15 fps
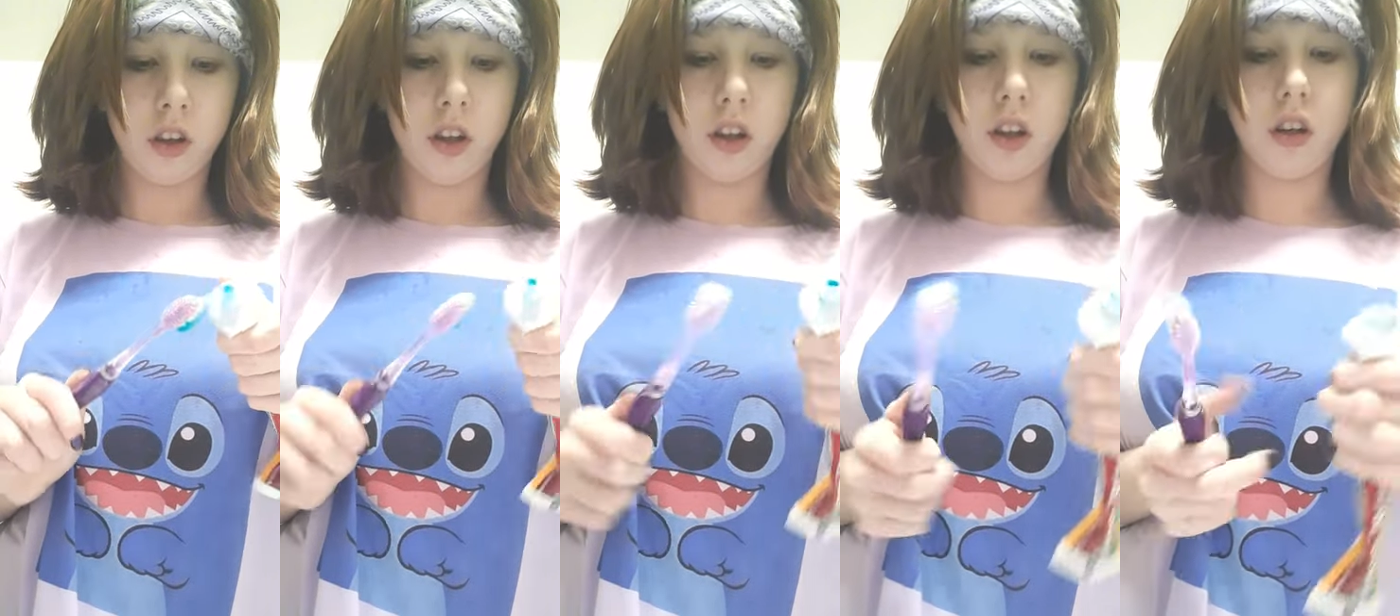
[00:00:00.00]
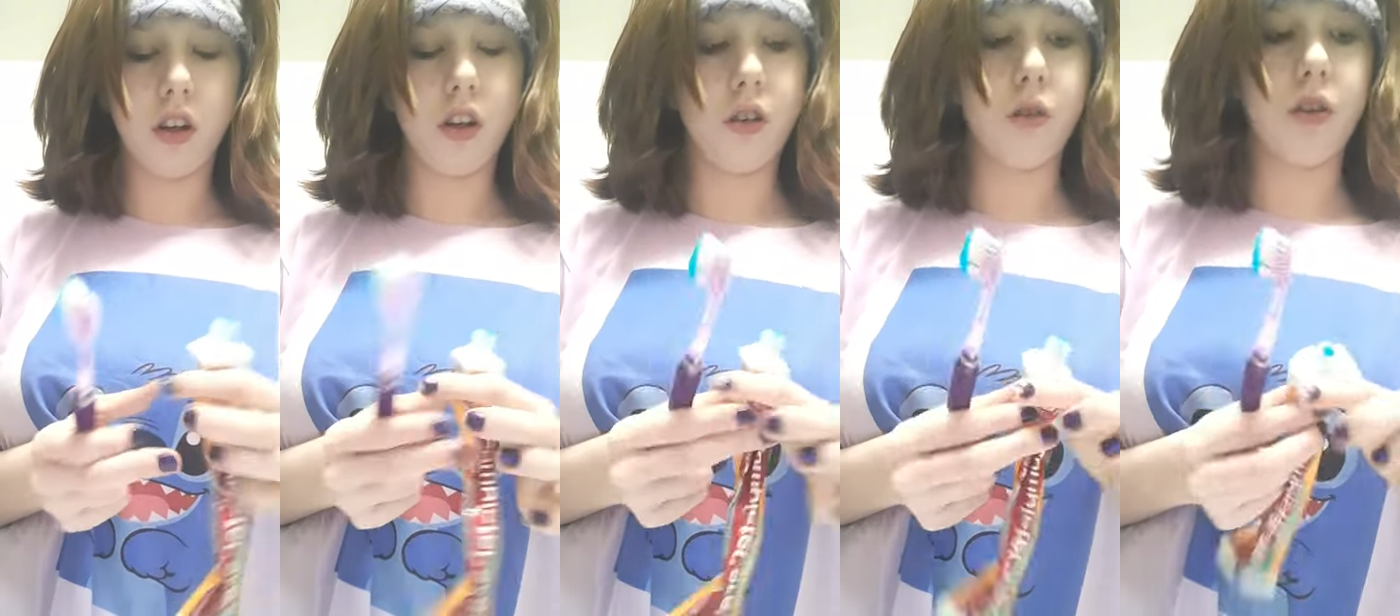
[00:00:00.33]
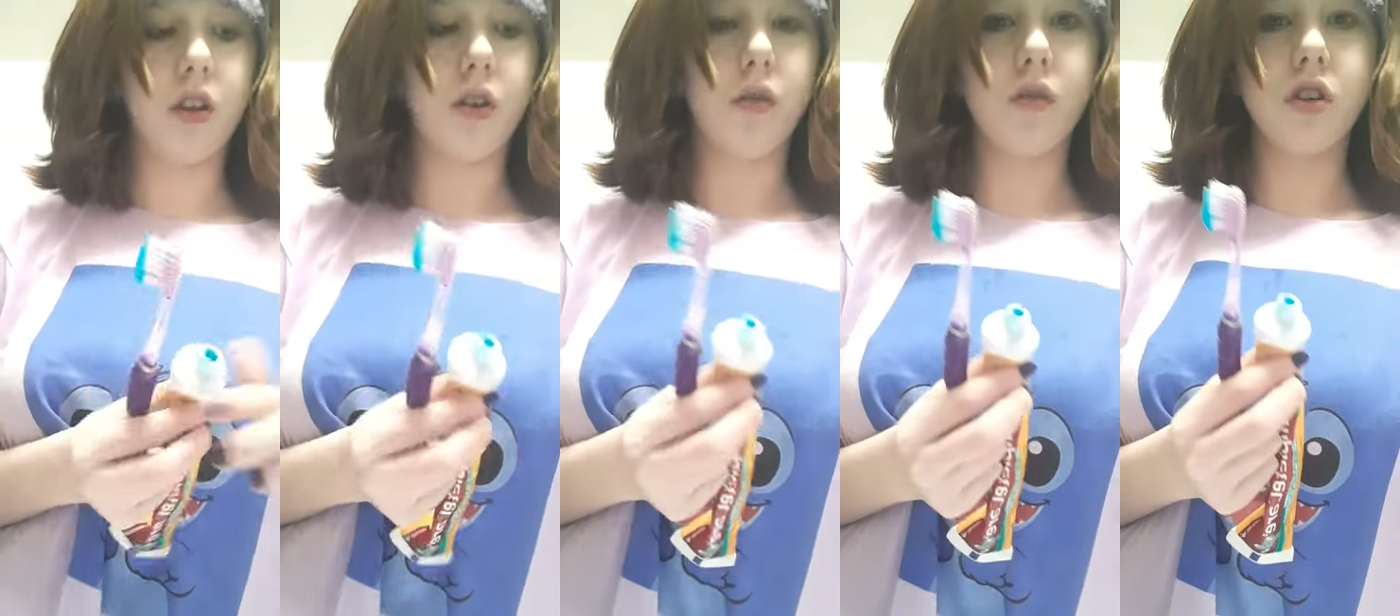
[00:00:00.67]
you know,
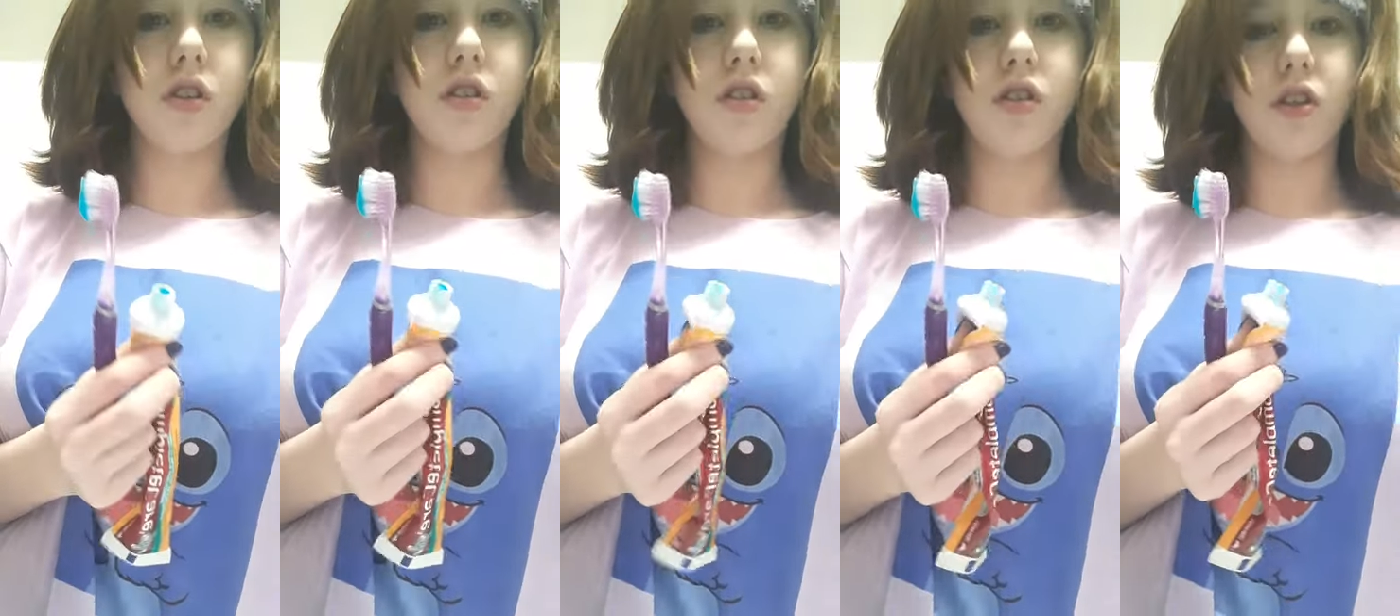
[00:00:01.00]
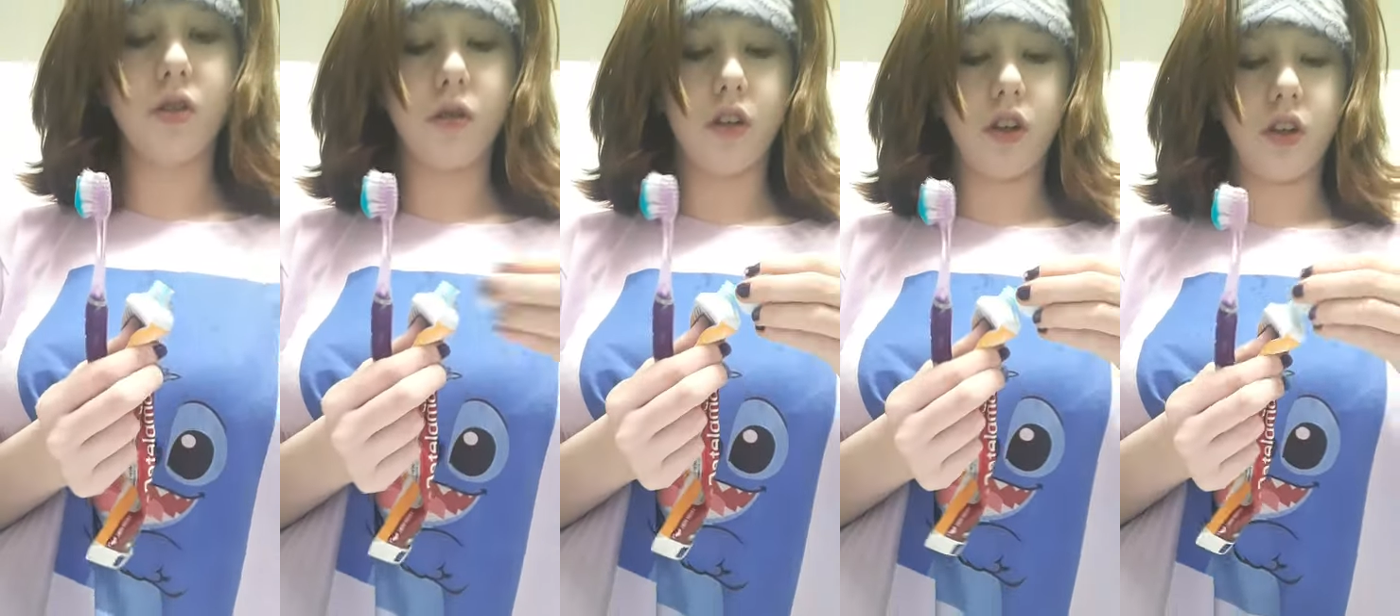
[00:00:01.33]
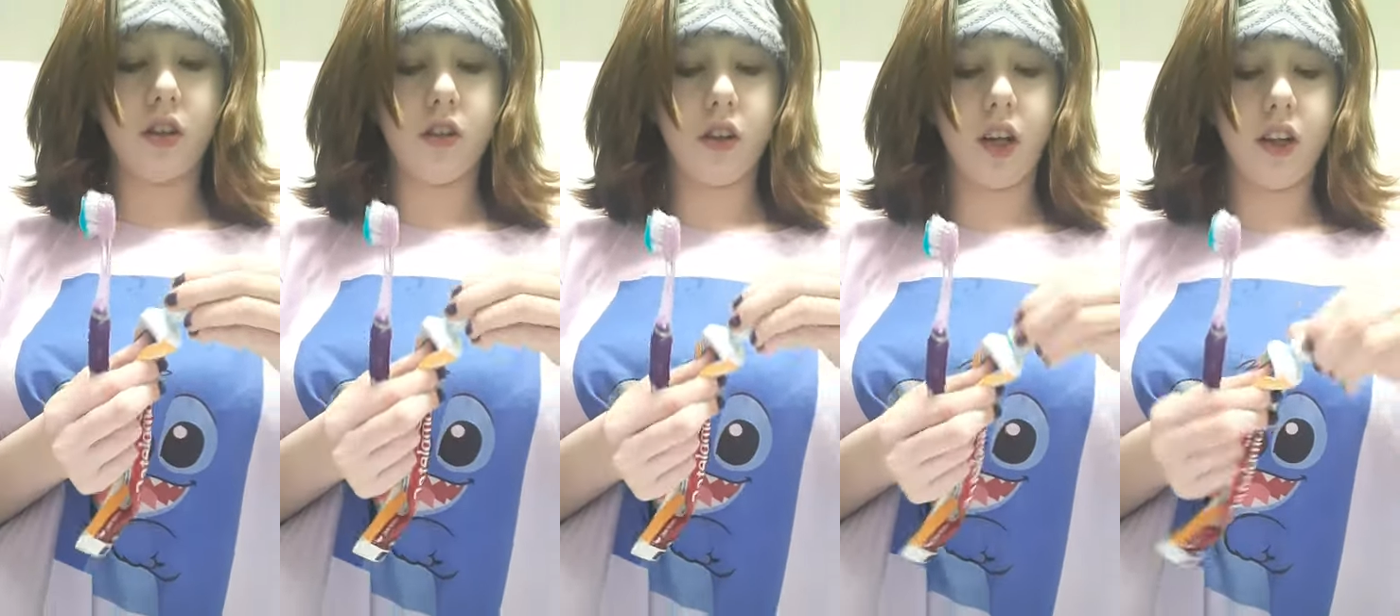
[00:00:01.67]
you just do
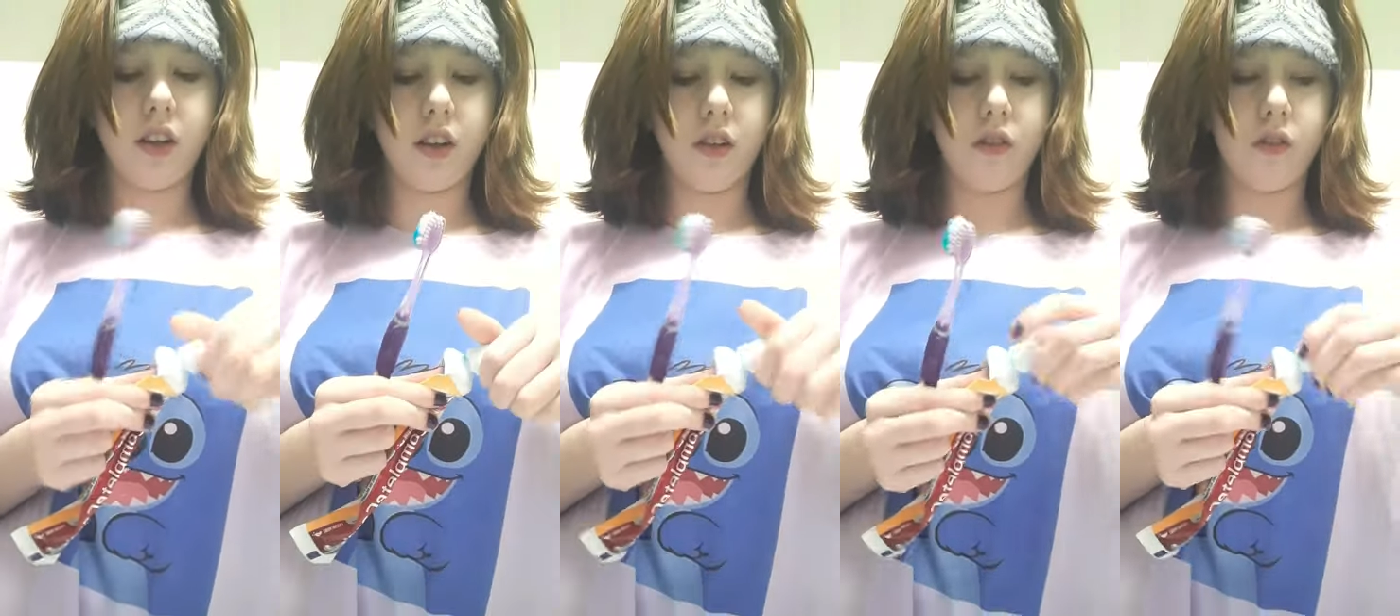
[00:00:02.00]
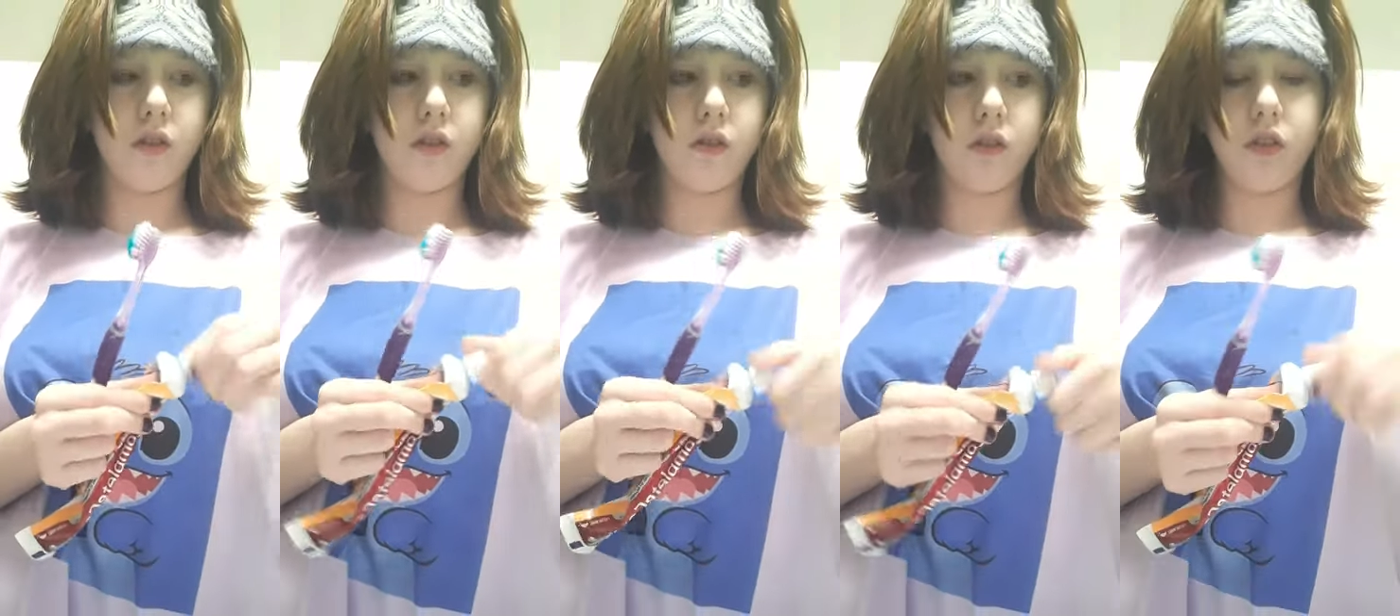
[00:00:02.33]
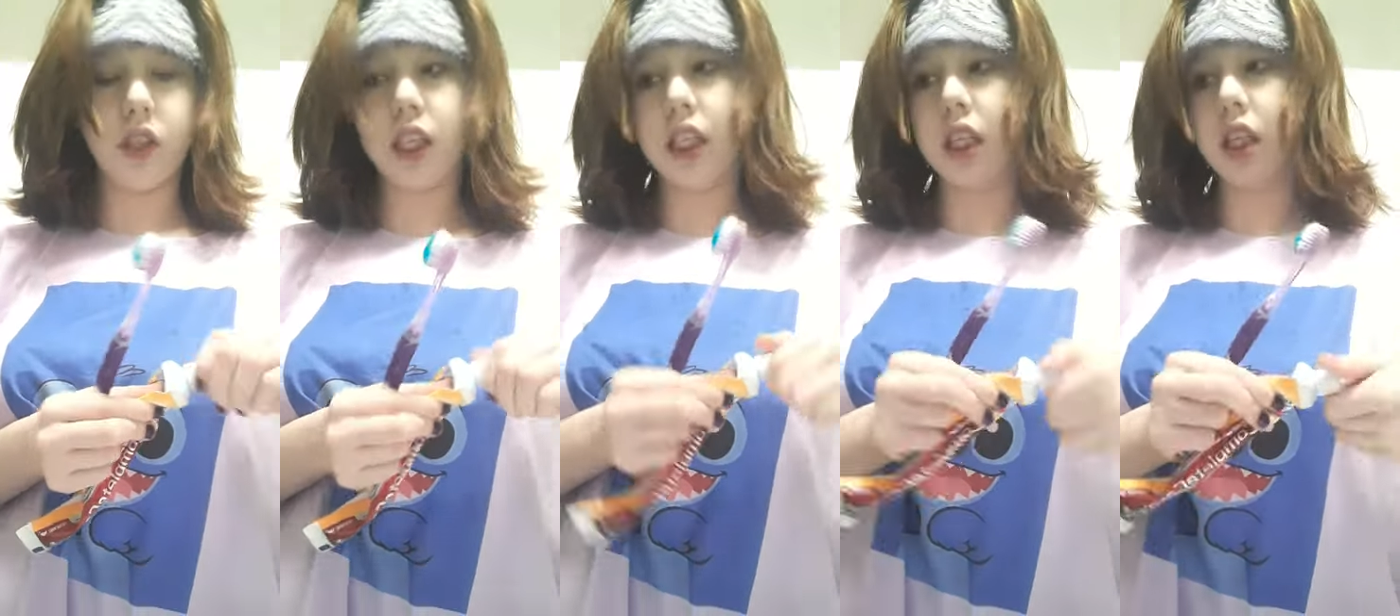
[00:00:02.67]
your nightly
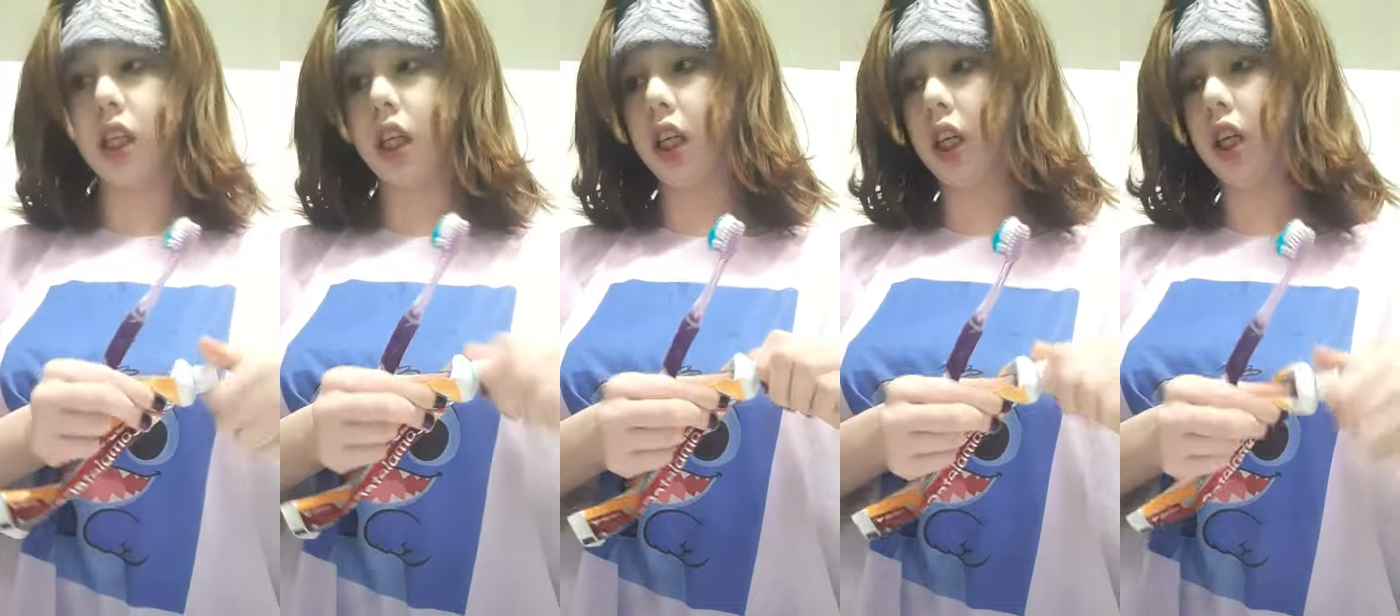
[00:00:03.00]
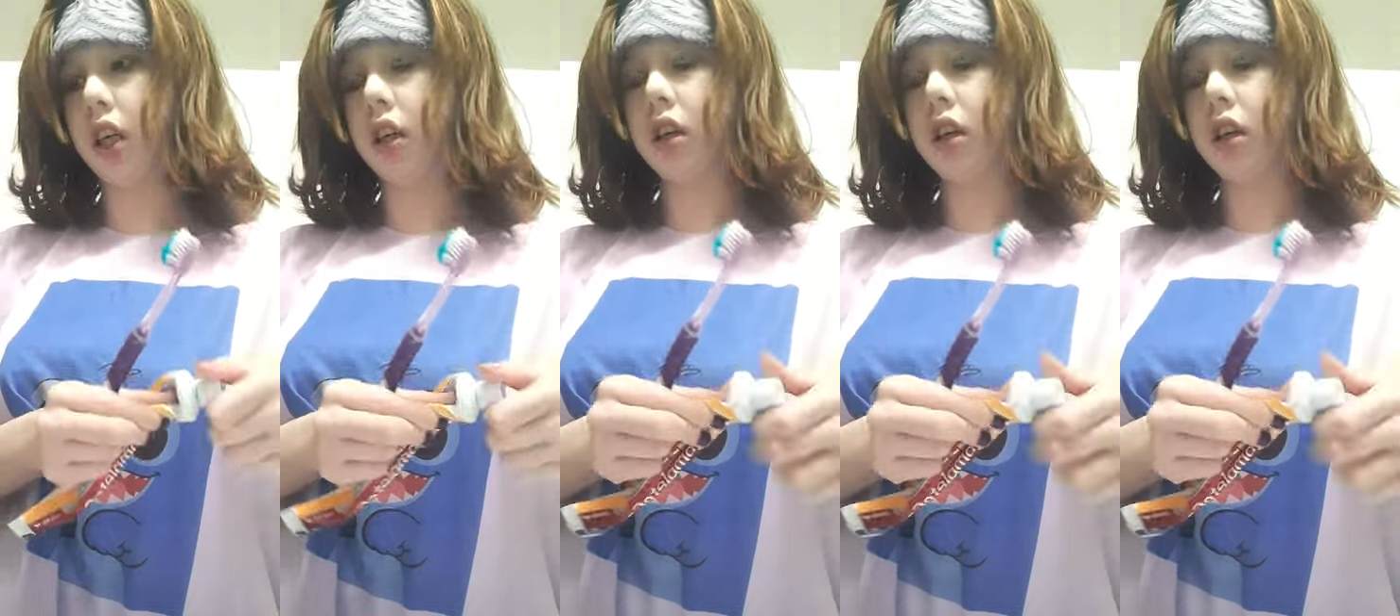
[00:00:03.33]
routine thingy.